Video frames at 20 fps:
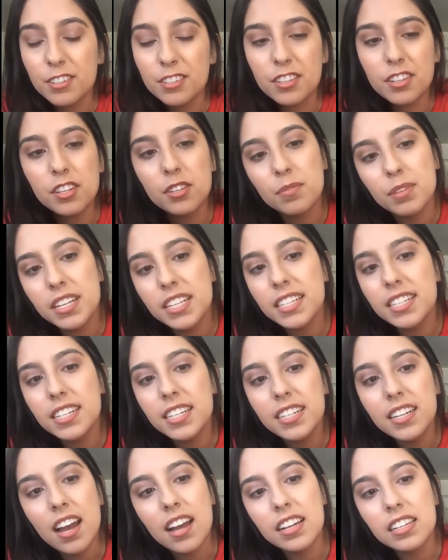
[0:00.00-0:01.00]
So this one is
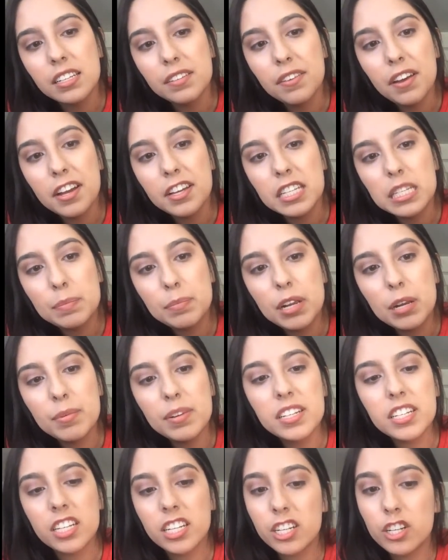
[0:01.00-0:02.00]
Detoxify
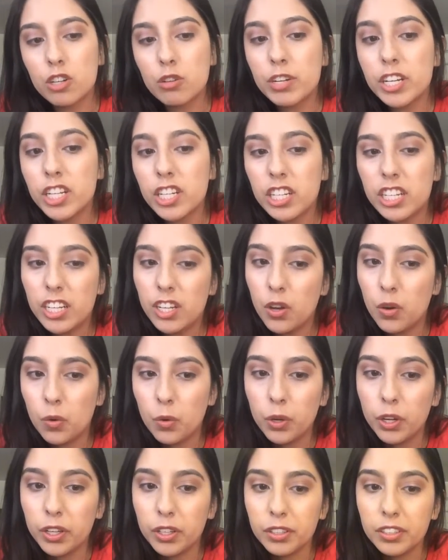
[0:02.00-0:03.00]
Spearmint and Tree Tea
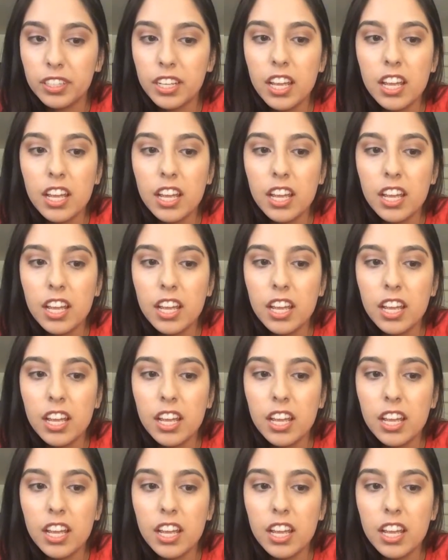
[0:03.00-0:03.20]
Oil.